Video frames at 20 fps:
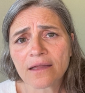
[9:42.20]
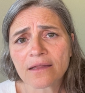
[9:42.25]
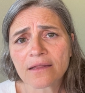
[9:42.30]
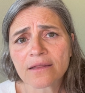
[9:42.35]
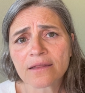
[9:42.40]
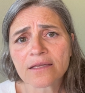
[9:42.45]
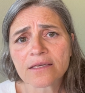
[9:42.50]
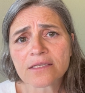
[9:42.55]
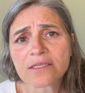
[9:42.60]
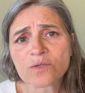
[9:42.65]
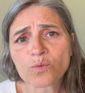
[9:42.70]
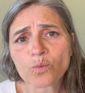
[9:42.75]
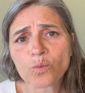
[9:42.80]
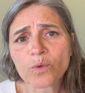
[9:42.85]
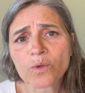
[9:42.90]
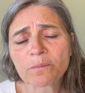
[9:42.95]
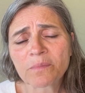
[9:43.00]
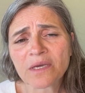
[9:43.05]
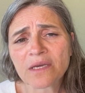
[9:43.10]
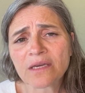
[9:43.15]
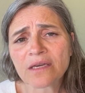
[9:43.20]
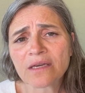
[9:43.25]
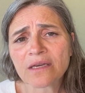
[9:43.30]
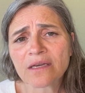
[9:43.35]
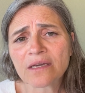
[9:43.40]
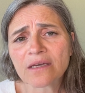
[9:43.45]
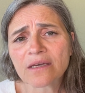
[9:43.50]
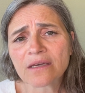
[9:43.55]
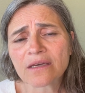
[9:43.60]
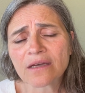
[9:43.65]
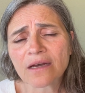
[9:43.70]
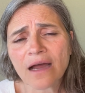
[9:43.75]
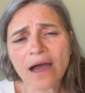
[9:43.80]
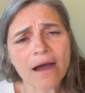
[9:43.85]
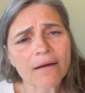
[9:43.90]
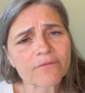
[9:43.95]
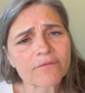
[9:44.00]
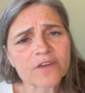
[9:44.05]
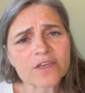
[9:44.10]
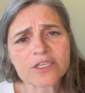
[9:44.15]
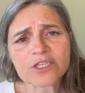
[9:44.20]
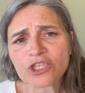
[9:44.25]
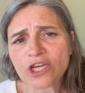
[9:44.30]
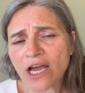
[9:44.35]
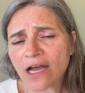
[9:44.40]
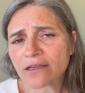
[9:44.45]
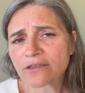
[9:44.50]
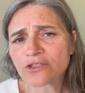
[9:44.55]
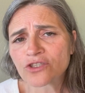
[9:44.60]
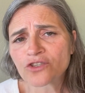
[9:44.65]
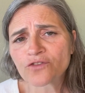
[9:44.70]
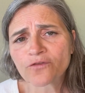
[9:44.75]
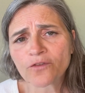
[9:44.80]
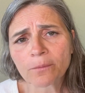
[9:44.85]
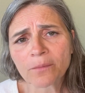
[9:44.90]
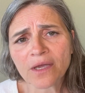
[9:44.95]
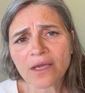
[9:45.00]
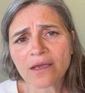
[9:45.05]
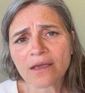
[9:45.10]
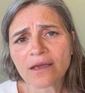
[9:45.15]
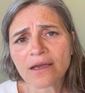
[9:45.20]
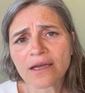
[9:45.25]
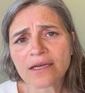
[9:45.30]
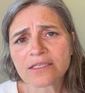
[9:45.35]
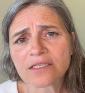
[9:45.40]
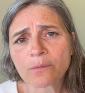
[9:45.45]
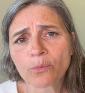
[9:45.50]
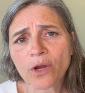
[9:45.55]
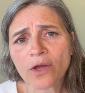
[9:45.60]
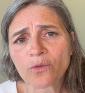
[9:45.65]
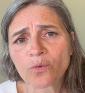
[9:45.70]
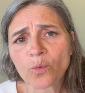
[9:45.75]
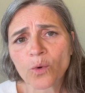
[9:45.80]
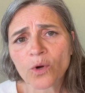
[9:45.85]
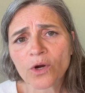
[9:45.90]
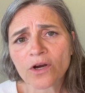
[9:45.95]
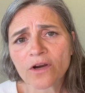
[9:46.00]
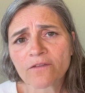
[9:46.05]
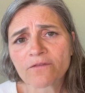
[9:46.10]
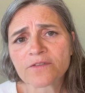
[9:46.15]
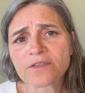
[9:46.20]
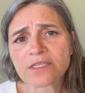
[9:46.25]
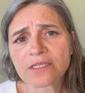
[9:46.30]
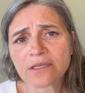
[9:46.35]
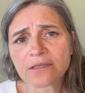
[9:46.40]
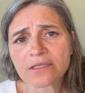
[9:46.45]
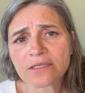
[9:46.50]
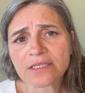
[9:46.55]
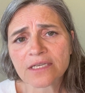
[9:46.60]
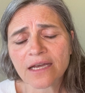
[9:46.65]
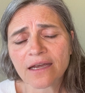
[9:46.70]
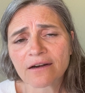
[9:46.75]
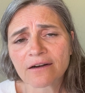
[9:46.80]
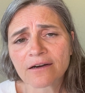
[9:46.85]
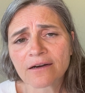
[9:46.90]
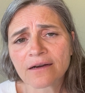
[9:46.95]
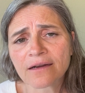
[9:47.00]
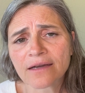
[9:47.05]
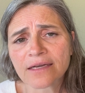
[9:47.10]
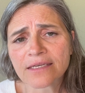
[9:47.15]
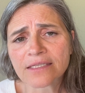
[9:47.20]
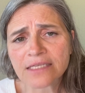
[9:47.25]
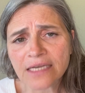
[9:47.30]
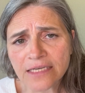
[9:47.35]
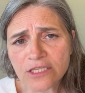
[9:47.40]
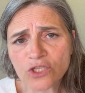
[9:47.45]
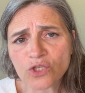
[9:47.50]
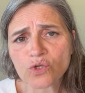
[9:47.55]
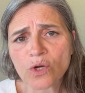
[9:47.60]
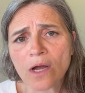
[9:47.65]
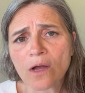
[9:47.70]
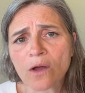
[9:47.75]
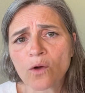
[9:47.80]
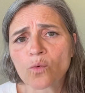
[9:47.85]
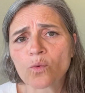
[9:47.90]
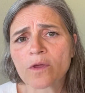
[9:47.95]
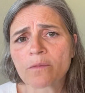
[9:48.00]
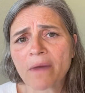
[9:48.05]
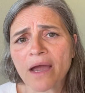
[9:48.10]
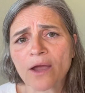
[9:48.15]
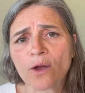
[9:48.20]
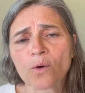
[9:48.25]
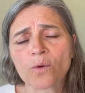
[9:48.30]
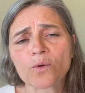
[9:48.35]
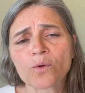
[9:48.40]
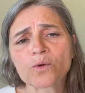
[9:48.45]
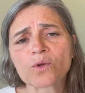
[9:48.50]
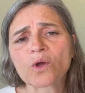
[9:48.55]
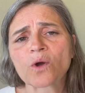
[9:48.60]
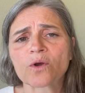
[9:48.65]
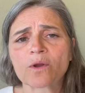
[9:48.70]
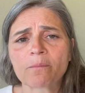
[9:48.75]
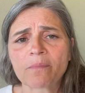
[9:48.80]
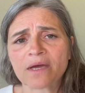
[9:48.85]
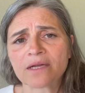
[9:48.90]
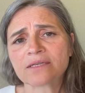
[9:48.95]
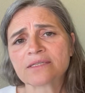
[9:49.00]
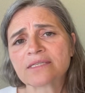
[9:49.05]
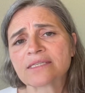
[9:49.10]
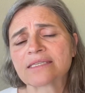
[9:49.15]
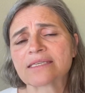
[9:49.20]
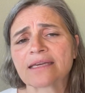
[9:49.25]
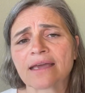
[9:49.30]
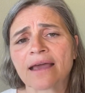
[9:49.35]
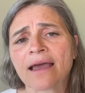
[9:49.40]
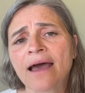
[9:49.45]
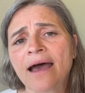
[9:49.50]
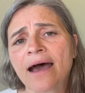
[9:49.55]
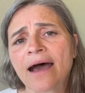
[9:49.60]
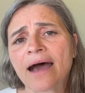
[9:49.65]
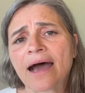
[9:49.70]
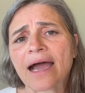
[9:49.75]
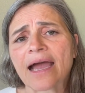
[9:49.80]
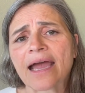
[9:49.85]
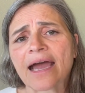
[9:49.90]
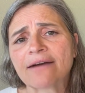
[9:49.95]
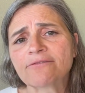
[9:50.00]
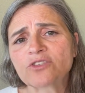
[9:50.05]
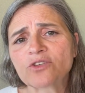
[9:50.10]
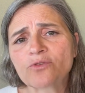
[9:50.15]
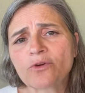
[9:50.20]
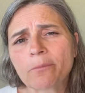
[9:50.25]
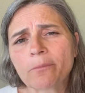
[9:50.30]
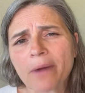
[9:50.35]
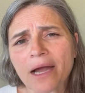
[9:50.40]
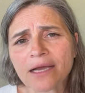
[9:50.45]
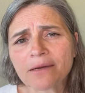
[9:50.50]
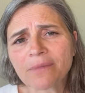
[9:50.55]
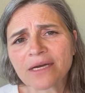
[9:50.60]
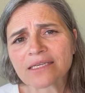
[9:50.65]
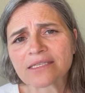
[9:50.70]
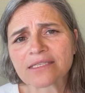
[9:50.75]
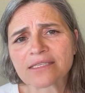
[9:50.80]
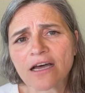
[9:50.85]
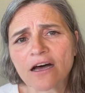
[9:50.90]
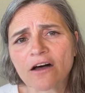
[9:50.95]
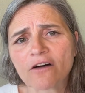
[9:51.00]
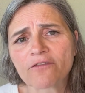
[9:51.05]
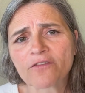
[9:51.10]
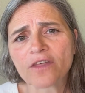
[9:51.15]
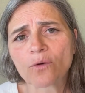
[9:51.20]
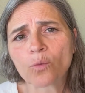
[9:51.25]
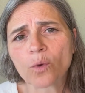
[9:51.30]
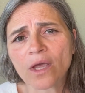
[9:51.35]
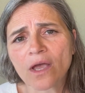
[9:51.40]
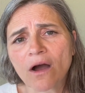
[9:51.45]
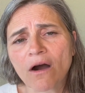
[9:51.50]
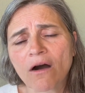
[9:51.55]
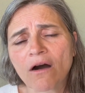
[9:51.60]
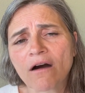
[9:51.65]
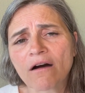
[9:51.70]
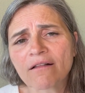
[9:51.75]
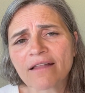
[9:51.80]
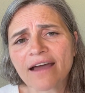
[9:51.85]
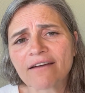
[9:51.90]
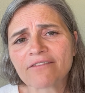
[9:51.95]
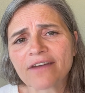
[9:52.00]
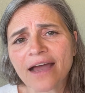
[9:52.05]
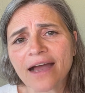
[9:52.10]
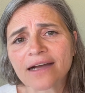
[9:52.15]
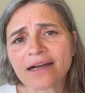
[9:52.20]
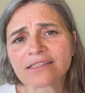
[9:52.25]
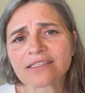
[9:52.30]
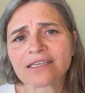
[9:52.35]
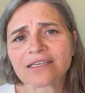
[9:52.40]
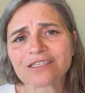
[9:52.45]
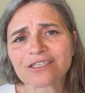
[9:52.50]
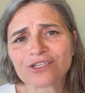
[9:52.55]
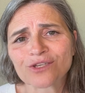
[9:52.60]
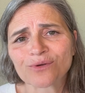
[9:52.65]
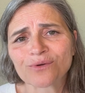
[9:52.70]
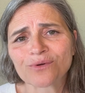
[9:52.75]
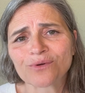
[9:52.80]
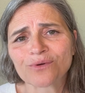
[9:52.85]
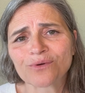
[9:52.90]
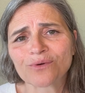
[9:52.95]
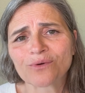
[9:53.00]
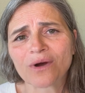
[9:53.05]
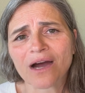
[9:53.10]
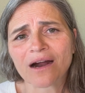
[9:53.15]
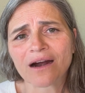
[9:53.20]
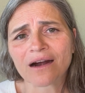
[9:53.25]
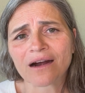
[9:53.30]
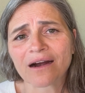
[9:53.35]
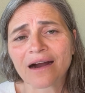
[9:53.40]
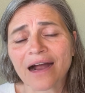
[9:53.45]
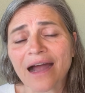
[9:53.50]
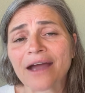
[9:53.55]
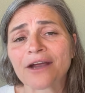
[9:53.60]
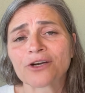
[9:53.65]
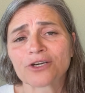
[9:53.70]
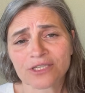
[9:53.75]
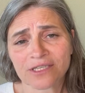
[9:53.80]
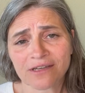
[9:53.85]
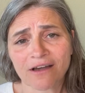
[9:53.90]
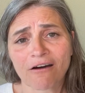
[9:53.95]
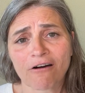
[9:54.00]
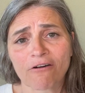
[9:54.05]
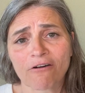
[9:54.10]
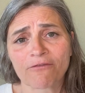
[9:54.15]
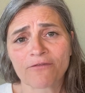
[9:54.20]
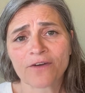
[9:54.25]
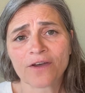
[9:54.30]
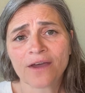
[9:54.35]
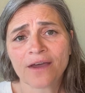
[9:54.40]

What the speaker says: This will be an obvious challenge for me as a breathwork facilitator. As I struggle with my own codependency, I have to remind myself that we all have access to our higher self